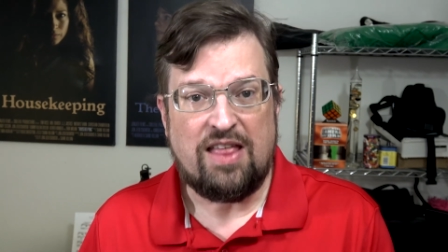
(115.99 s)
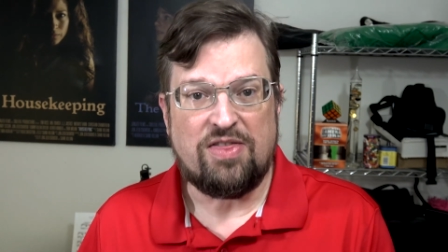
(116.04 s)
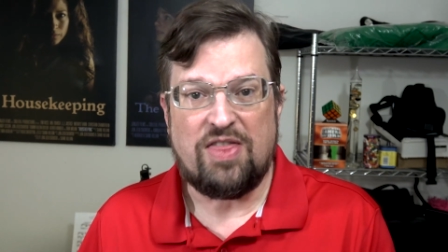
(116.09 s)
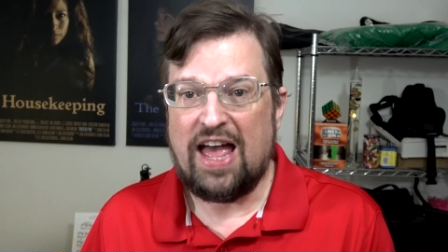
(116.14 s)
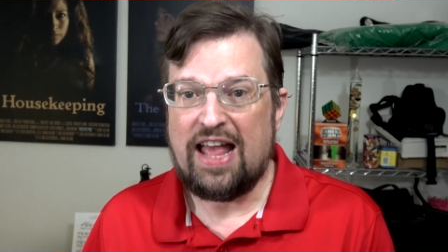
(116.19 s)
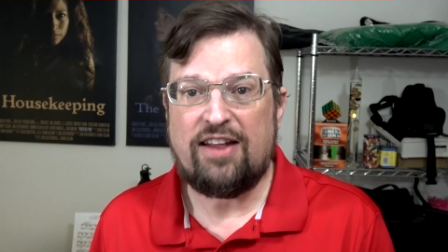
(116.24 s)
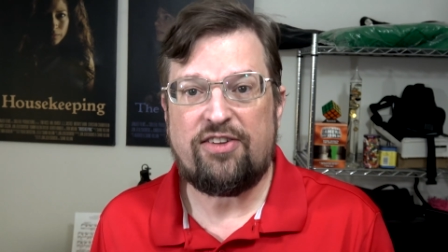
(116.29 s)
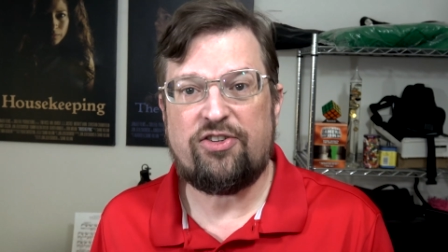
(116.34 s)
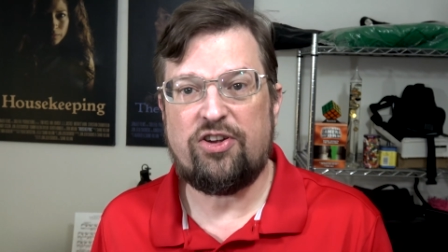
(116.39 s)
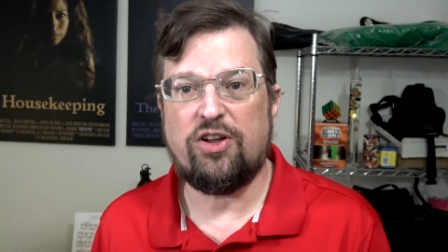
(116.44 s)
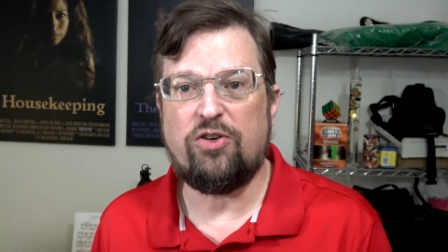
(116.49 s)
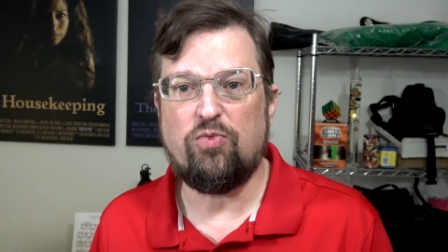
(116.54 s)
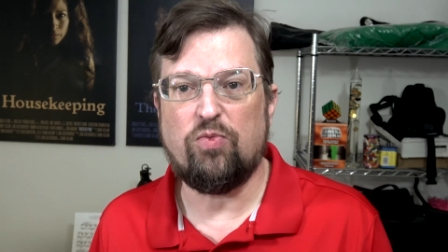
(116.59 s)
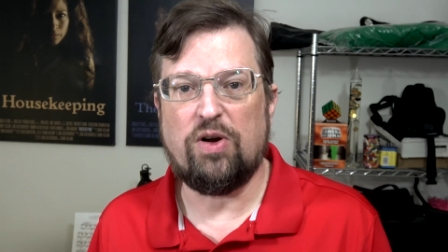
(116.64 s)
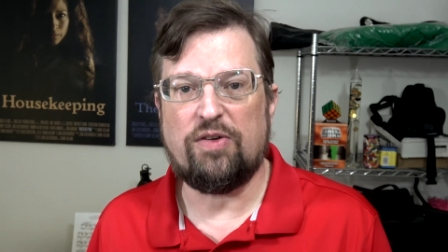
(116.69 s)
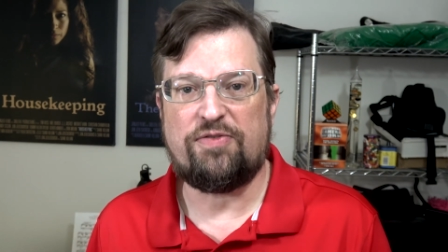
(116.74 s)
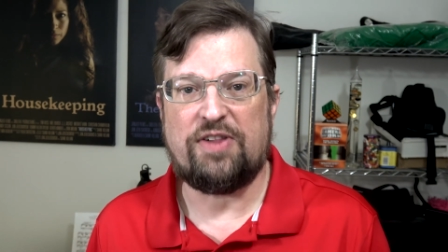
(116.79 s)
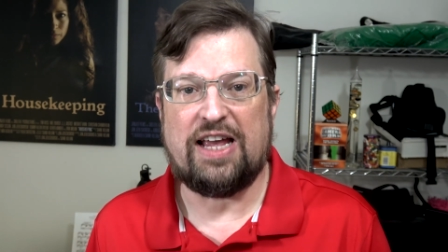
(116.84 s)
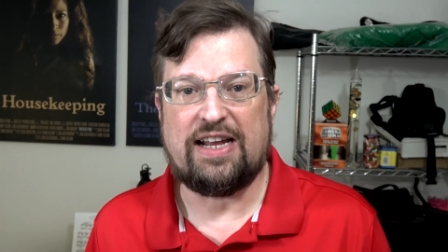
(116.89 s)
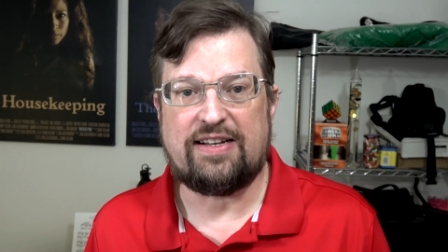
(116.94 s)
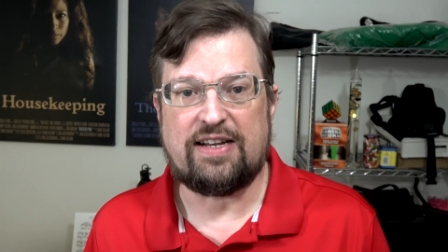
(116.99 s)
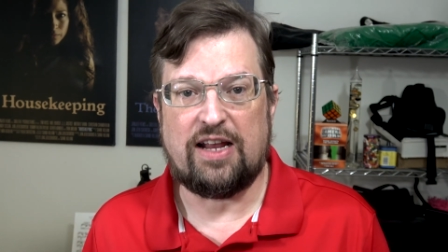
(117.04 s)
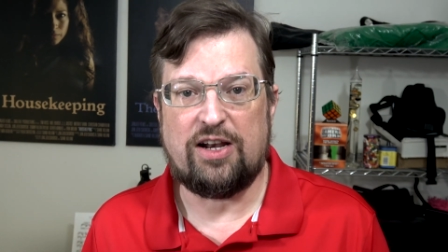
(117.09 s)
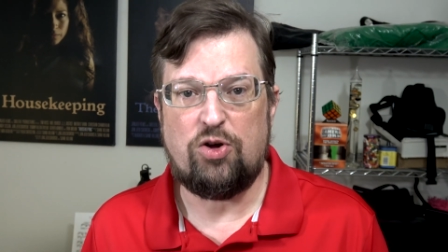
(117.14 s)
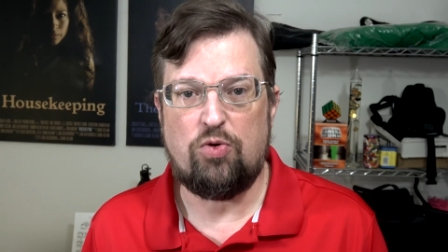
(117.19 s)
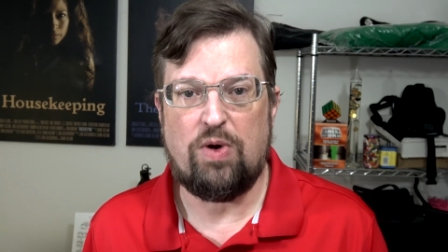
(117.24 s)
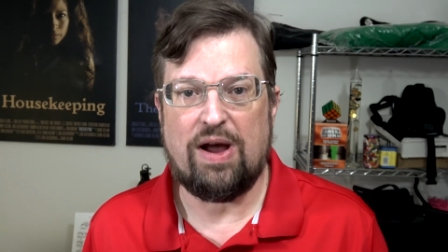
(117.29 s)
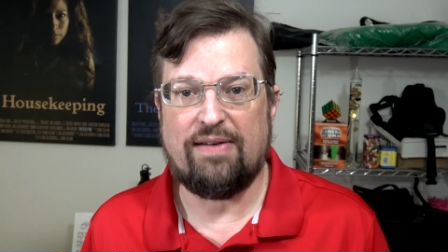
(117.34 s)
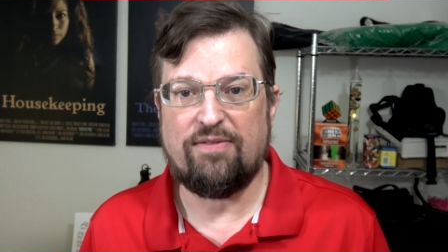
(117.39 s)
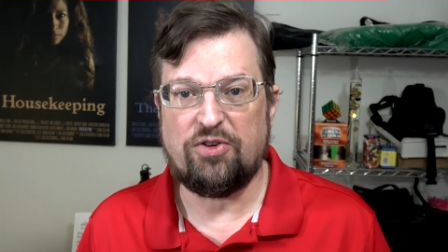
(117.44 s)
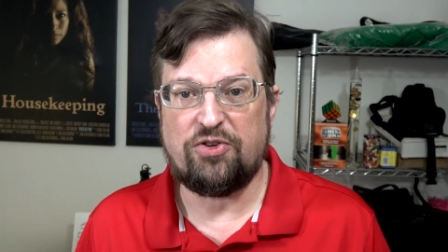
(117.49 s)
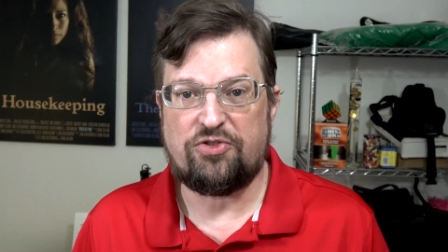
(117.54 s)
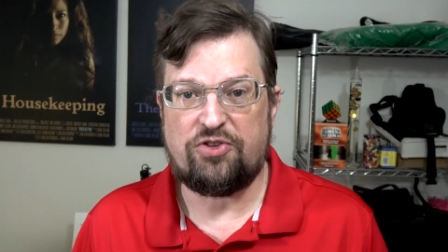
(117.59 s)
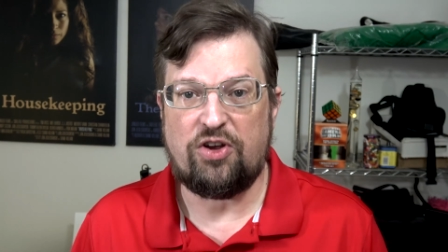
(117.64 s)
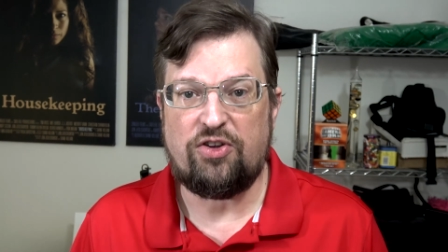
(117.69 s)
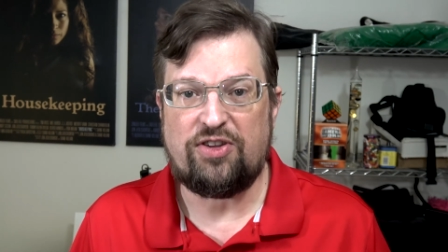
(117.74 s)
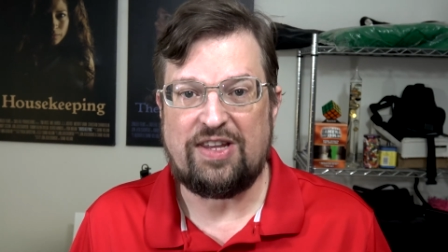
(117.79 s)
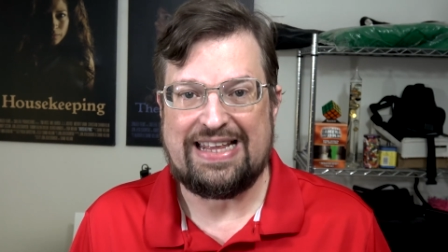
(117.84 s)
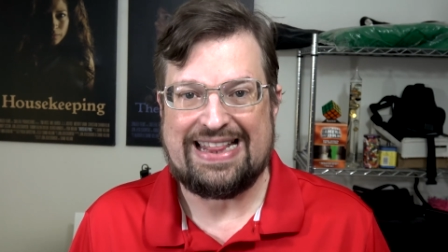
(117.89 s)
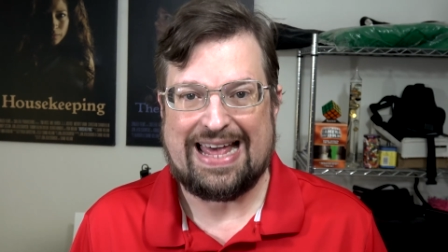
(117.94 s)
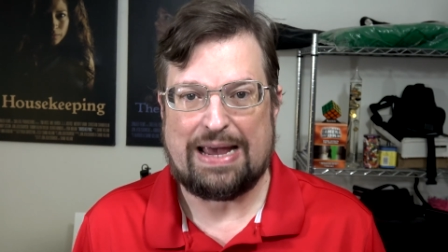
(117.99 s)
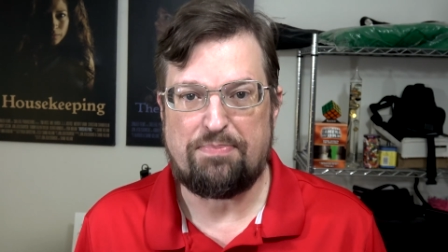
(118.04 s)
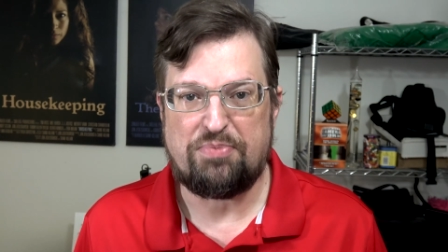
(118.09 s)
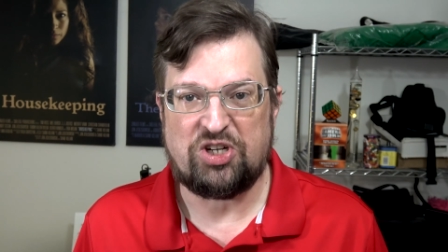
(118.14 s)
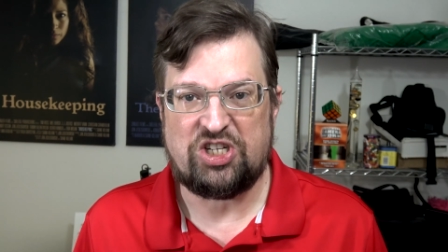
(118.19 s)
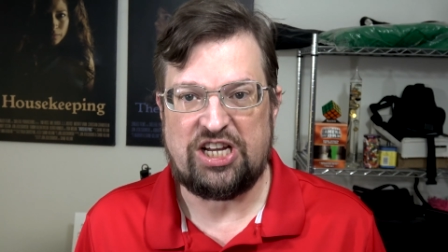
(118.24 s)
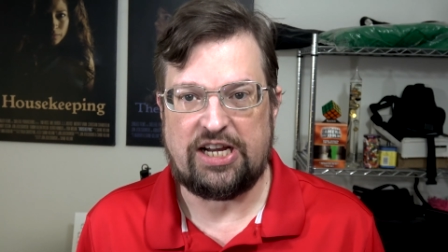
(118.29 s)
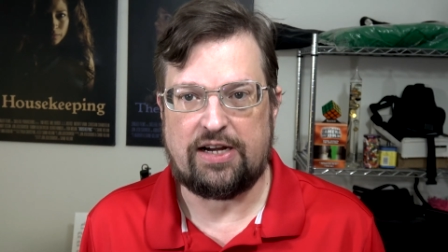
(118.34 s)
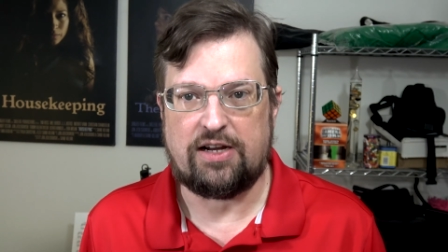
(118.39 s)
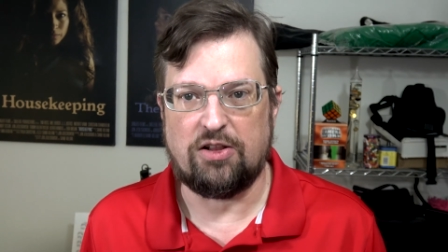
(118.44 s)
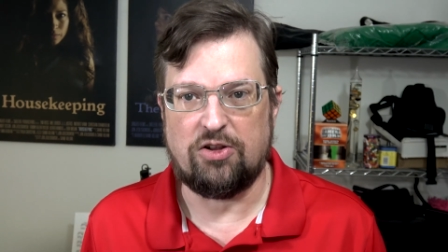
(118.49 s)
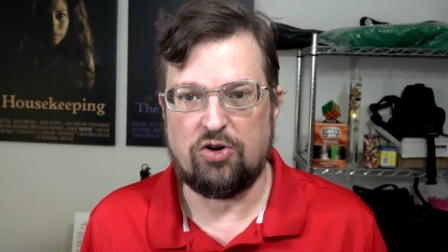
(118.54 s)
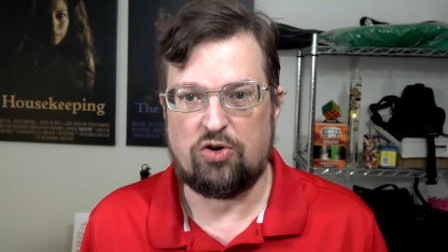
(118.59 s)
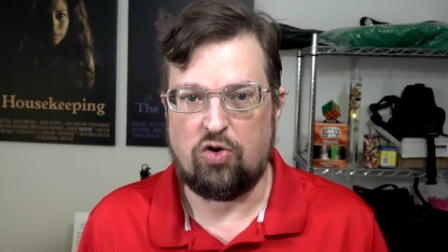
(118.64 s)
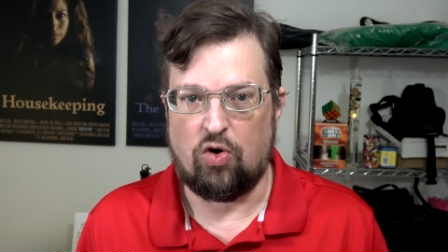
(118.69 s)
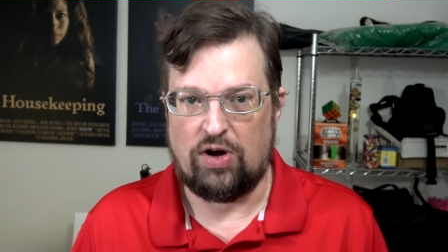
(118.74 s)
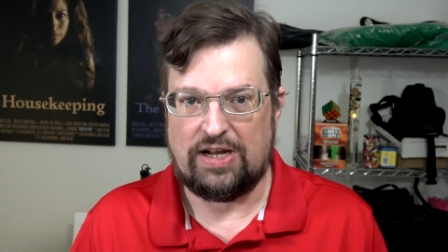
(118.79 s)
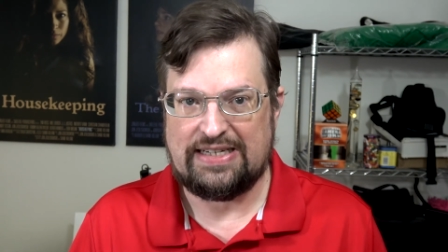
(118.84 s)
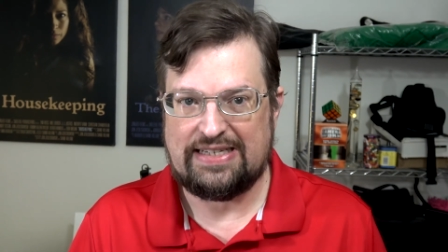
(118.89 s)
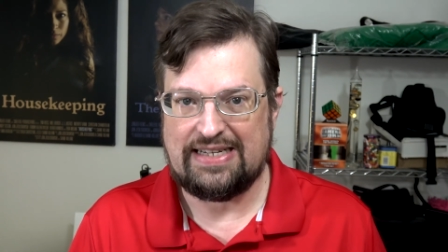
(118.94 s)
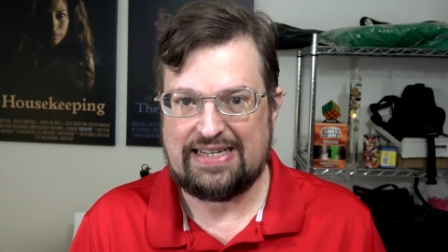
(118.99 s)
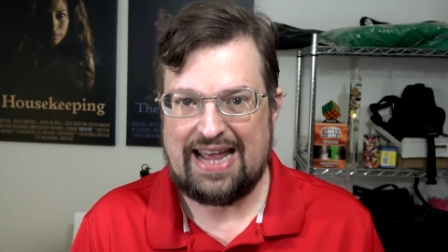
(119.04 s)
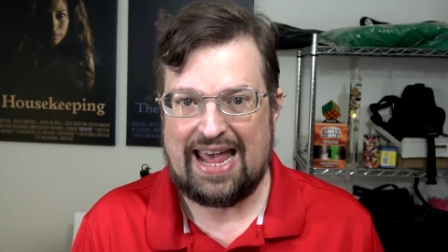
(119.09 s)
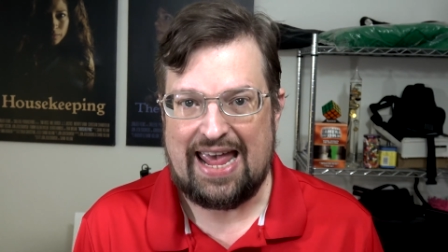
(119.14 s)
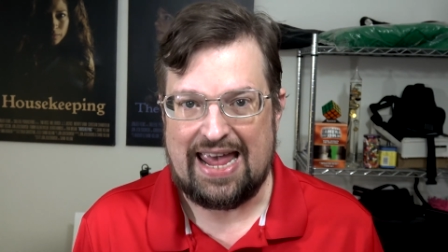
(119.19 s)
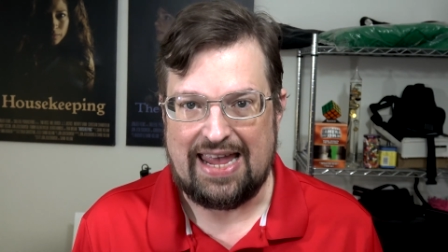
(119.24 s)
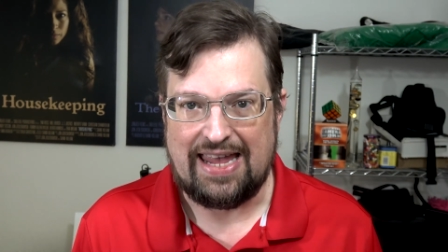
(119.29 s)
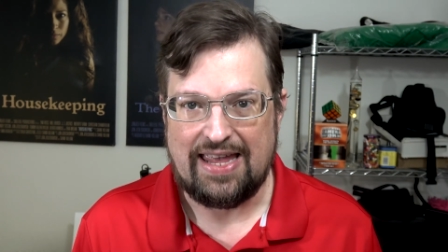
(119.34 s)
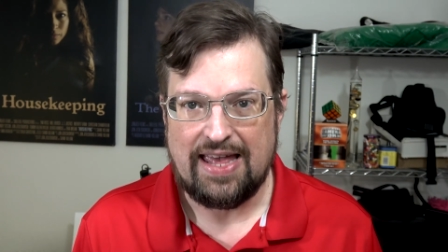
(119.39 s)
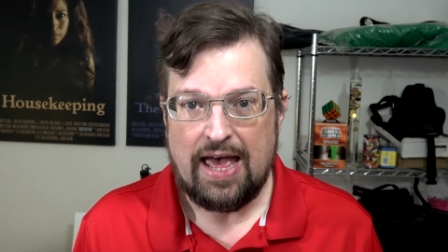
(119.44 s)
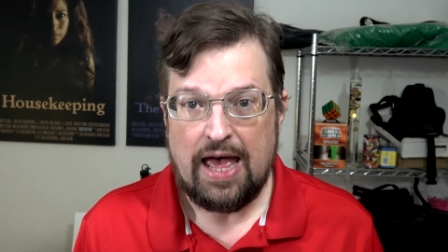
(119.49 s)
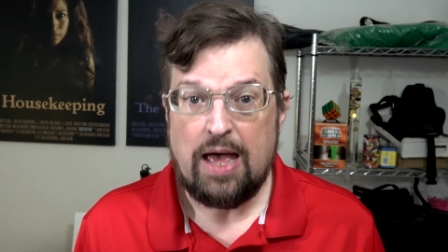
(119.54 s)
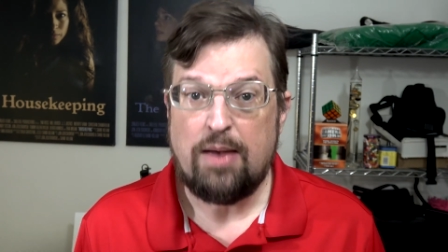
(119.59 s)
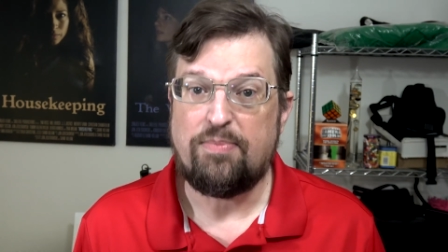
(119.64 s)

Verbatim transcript: that shouldn't reflect on whoever's using that particular coin today,